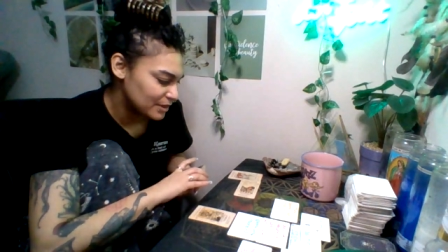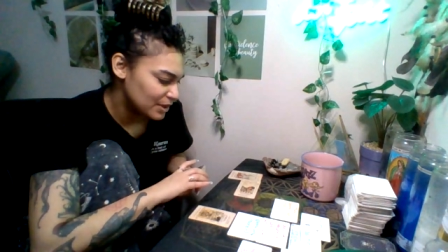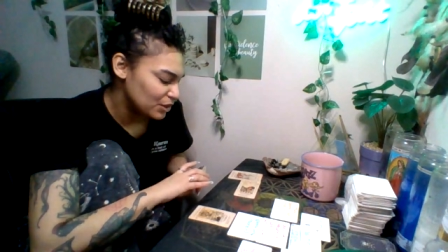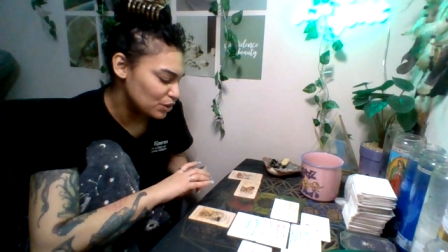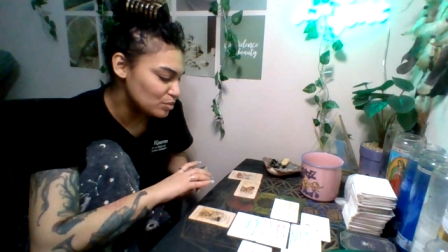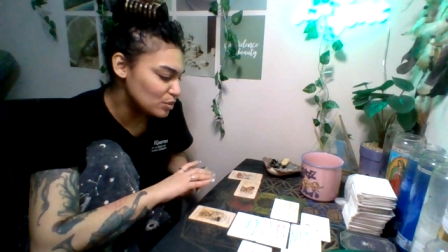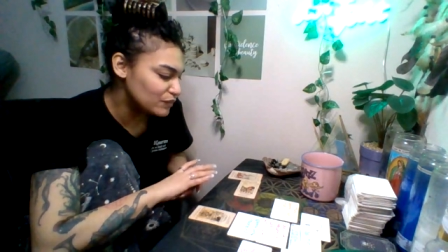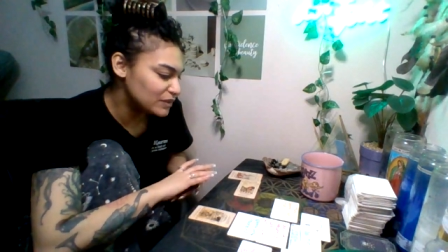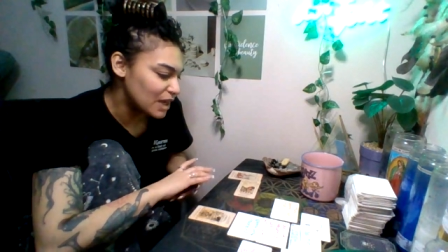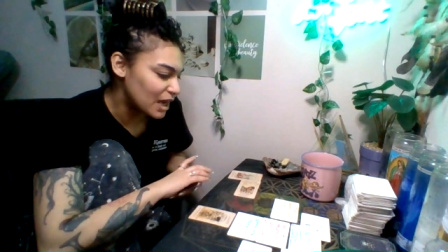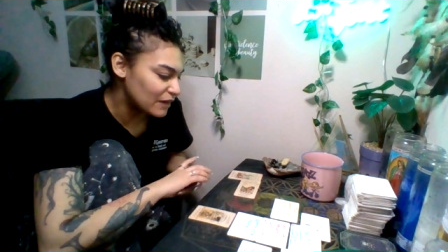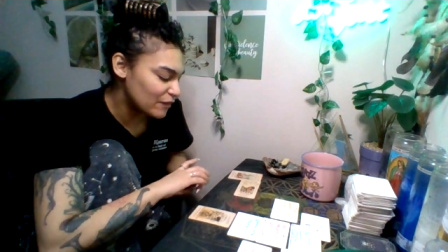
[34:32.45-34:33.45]
You moved
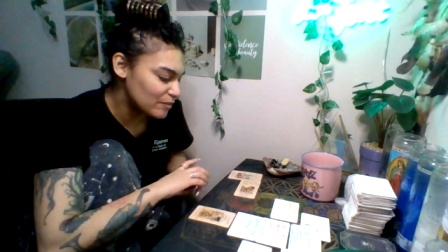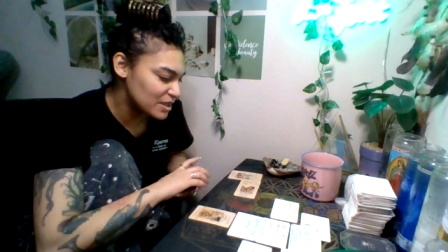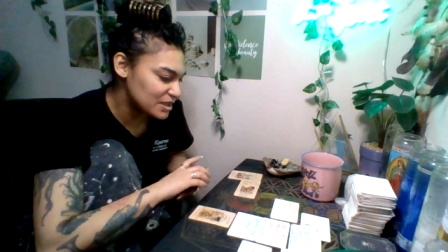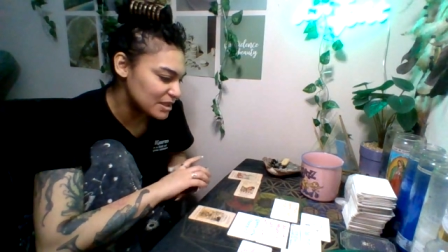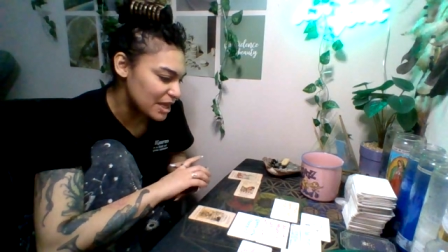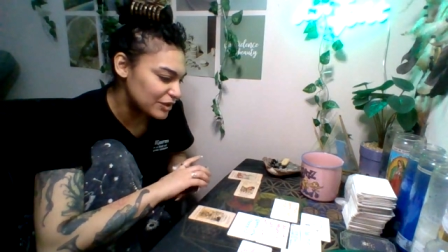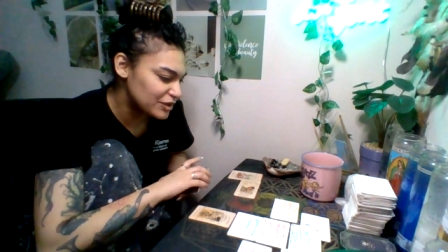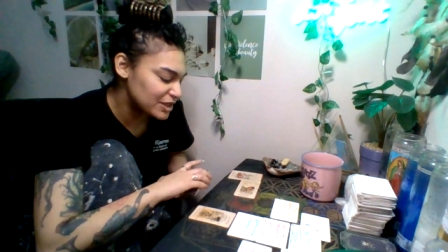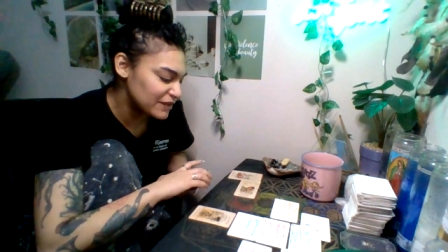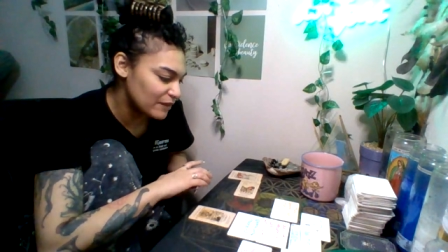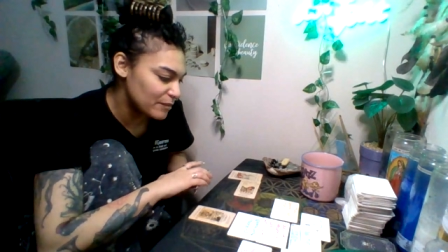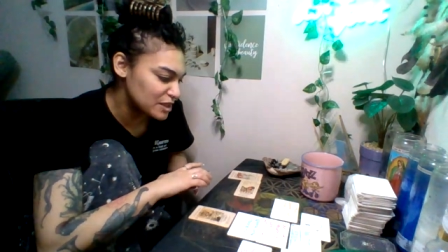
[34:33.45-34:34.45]
on from this
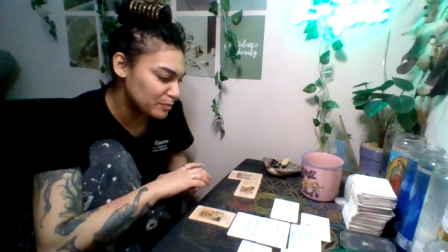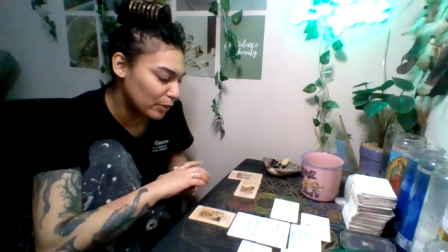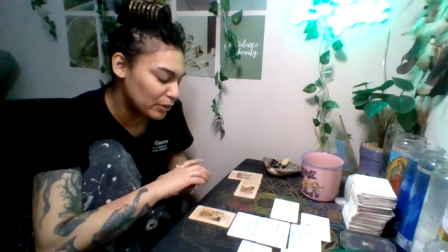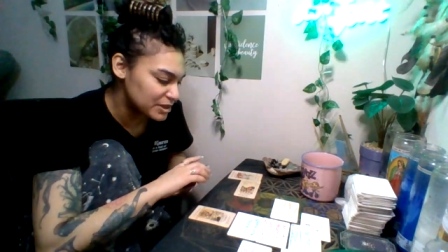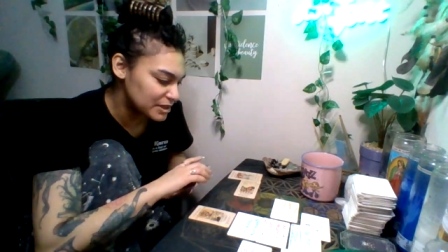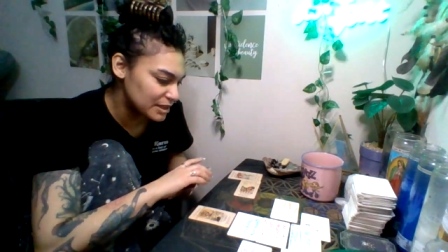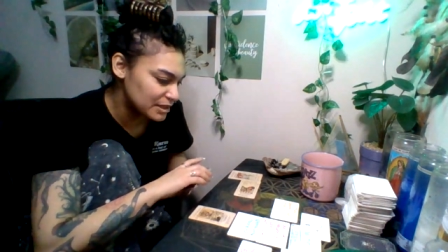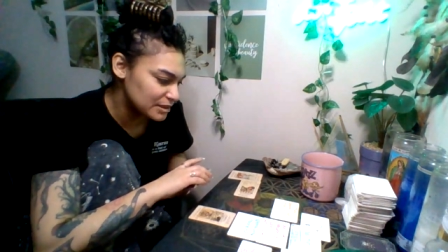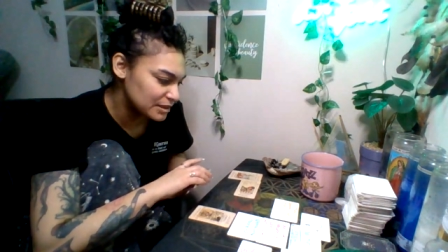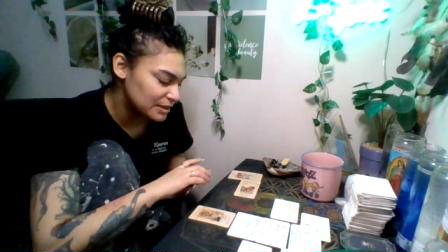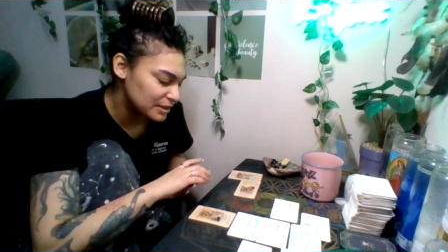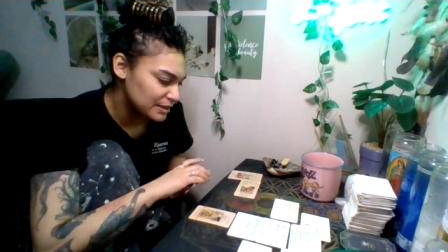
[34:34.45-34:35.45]
energy, from this
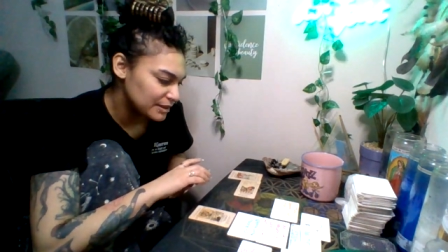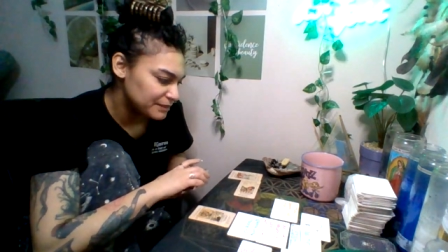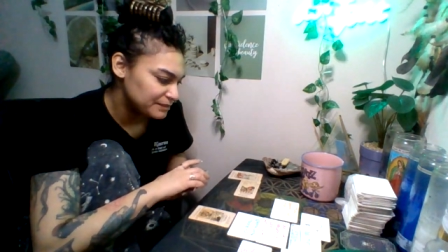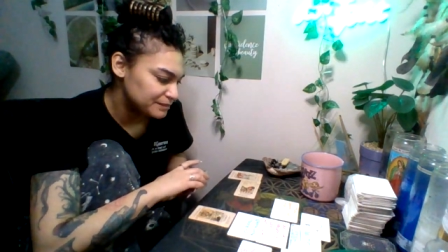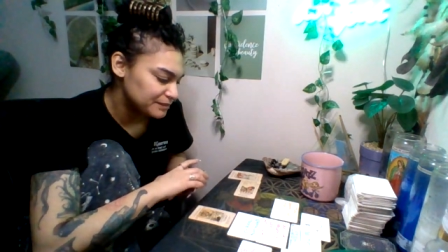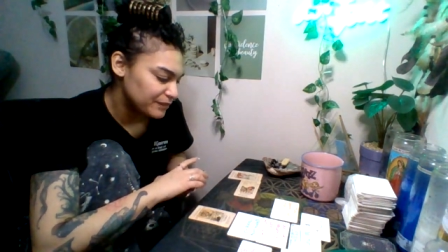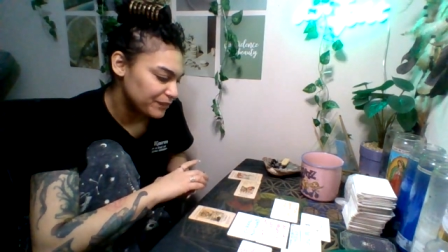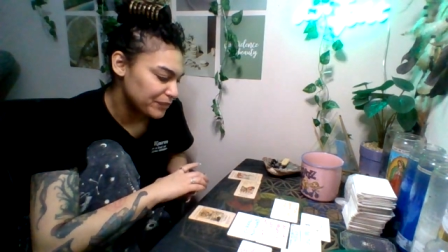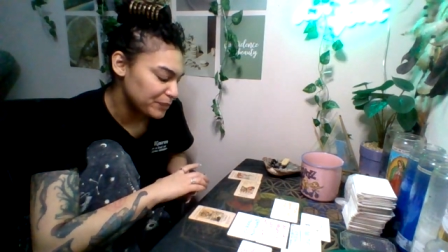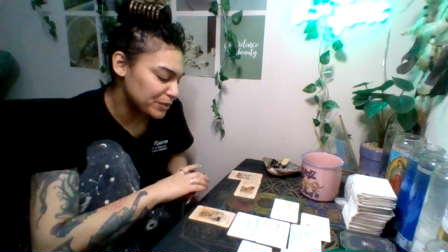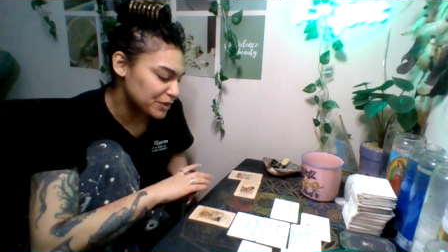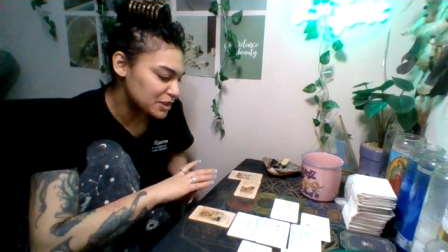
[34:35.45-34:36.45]
person,
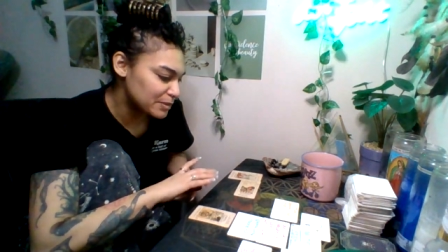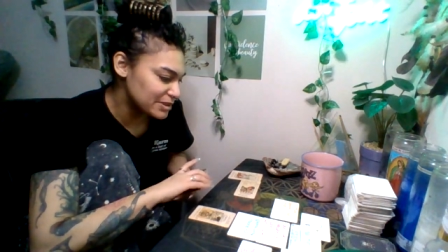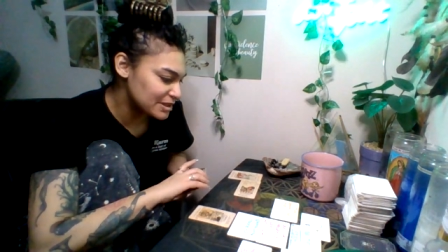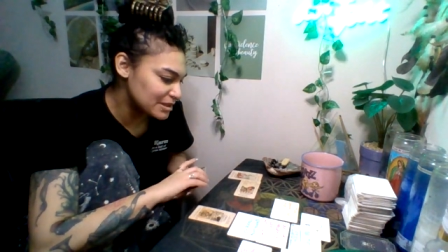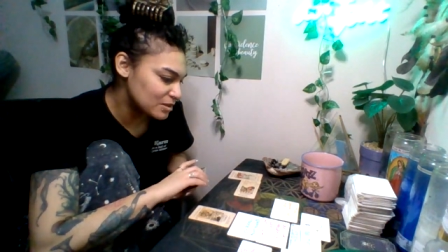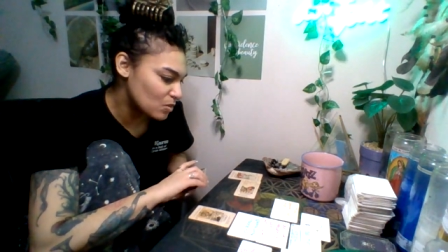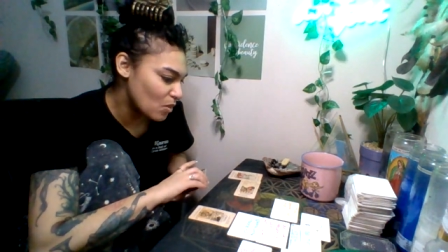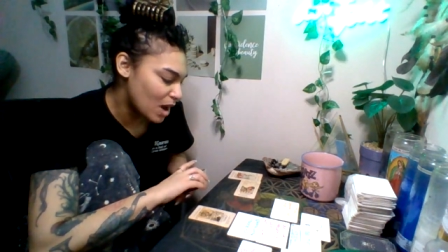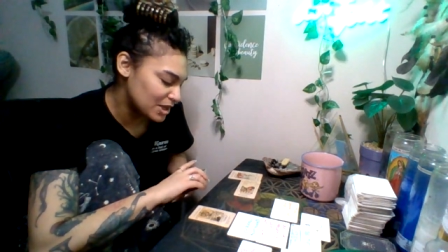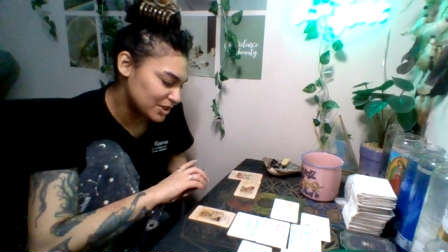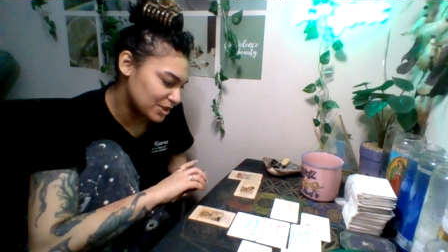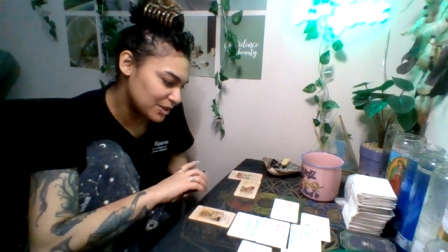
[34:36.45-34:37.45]
but this person's still watching